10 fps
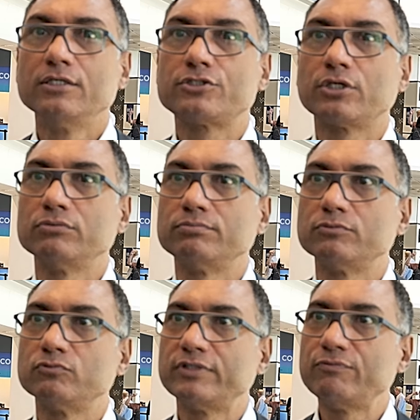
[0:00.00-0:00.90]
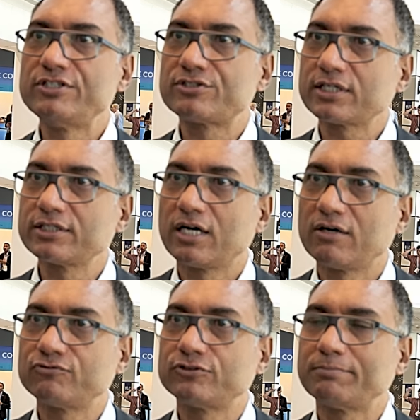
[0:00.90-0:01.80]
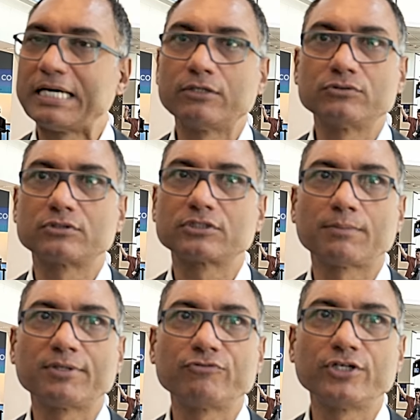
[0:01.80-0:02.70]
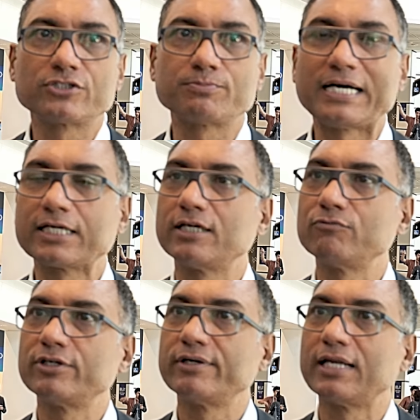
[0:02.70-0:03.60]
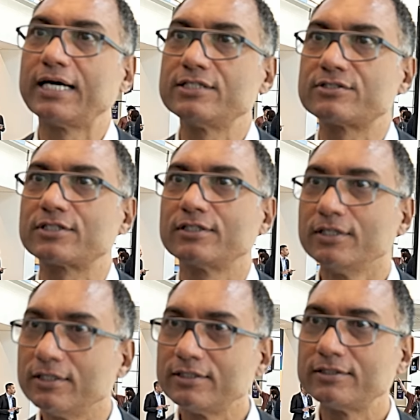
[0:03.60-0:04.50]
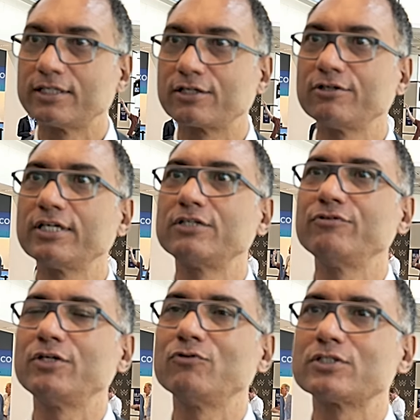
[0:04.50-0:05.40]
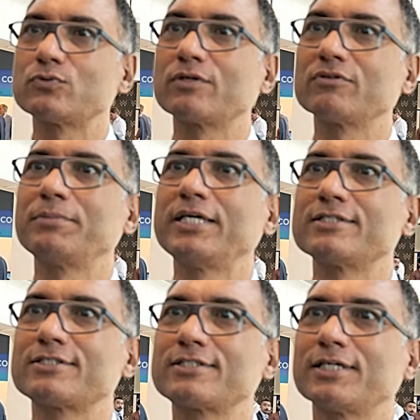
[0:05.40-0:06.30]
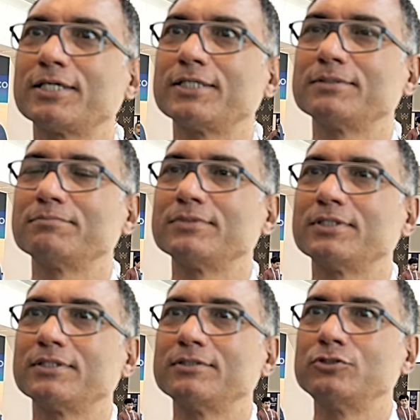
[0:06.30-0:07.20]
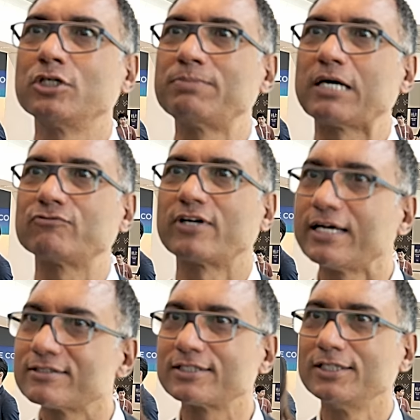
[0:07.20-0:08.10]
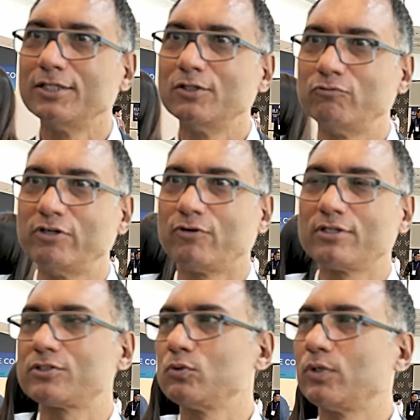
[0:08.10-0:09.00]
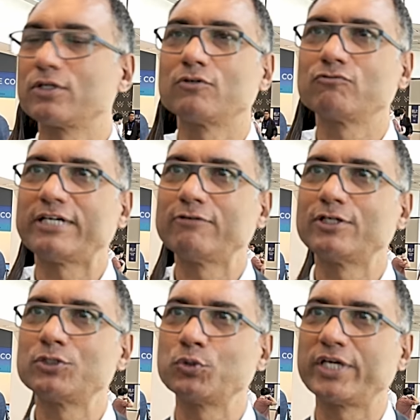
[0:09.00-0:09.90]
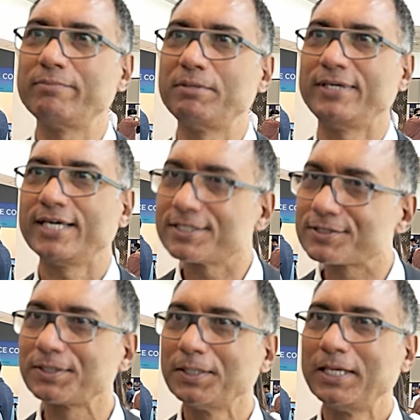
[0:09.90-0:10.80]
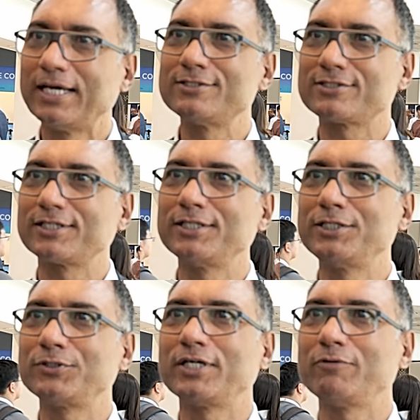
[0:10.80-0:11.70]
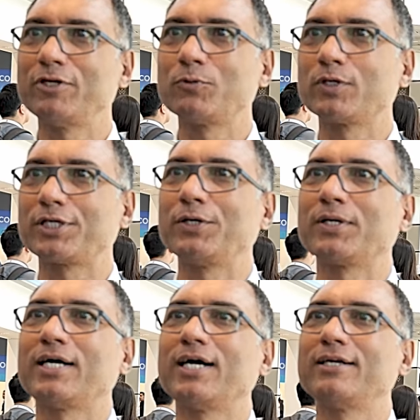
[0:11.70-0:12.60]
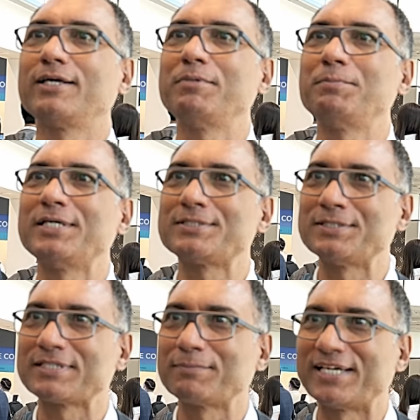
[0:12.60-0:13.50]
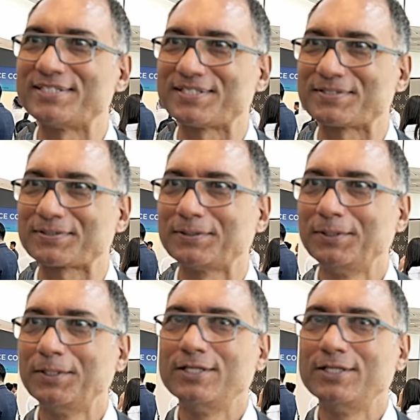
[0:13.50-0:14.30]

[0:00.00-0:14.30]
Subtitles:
So when we started off about a couple of years back, and we realized that the connectivity was one of the biggest roadblock for us. We have also worked on 512 kbps, and suddenly today we are working on 100 mbps in some cases.